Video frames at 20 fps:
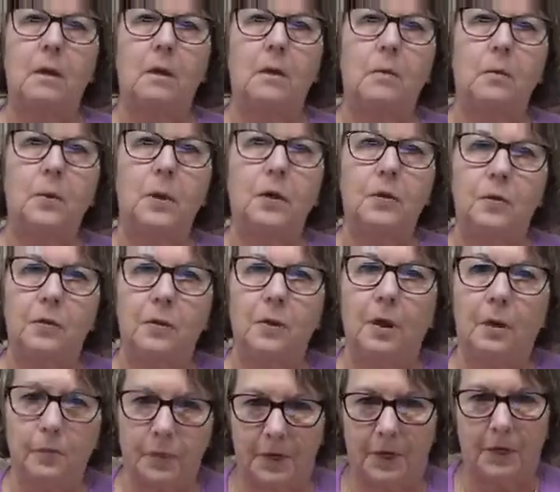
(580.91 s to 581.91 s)
with
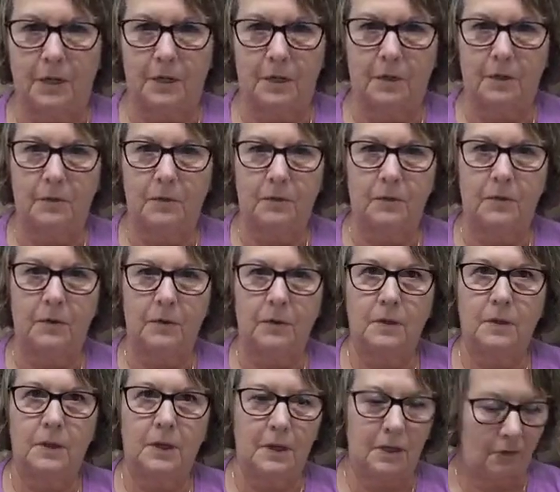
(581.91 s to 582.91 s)
a wreath.
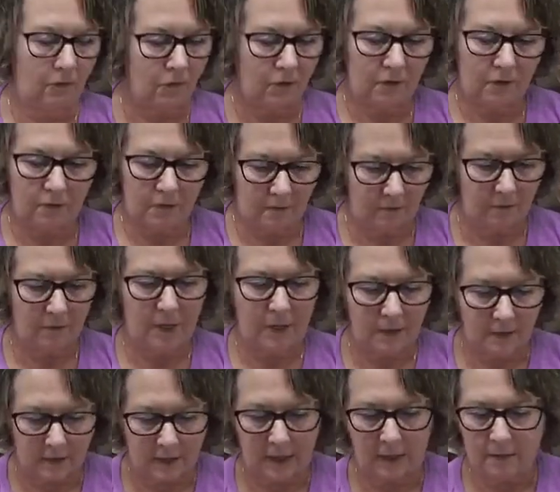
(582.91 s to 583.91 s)
It just, like I
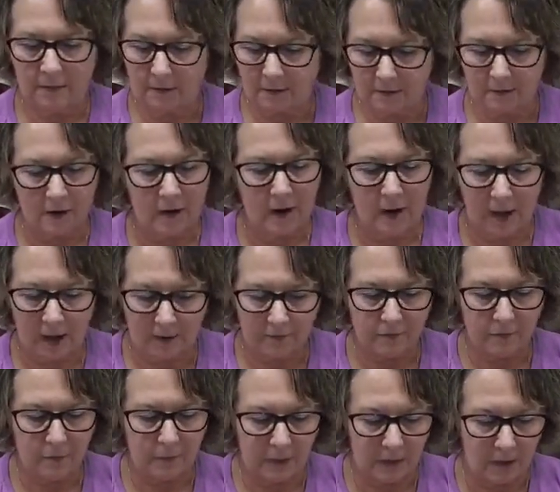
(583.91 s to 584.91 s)
said, does not have
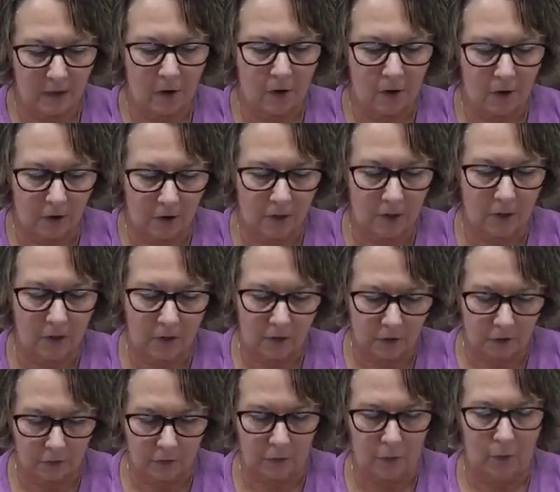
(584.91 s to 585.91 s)
to be on
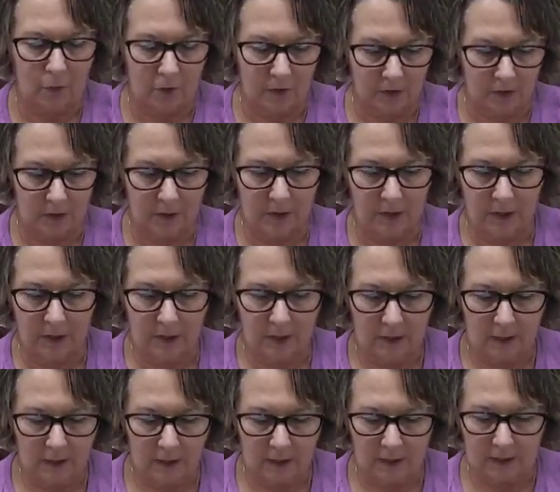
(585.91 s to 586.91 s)
your door.
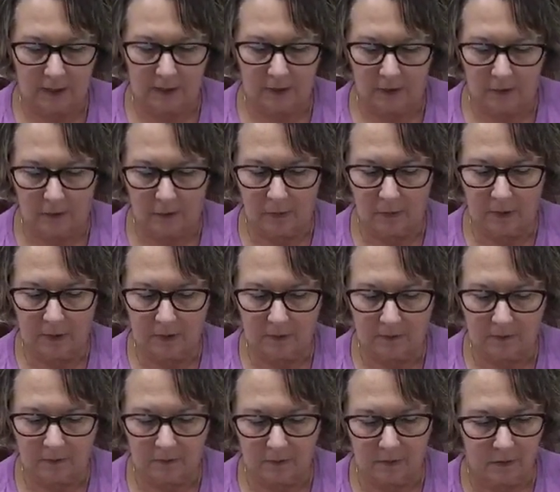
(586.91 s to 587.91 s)
It can
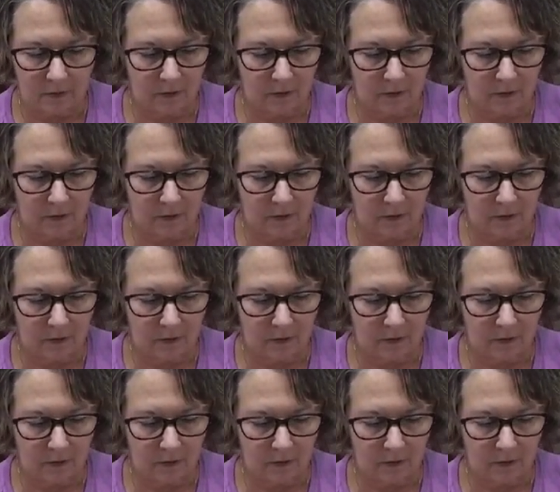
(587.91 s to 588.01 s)
always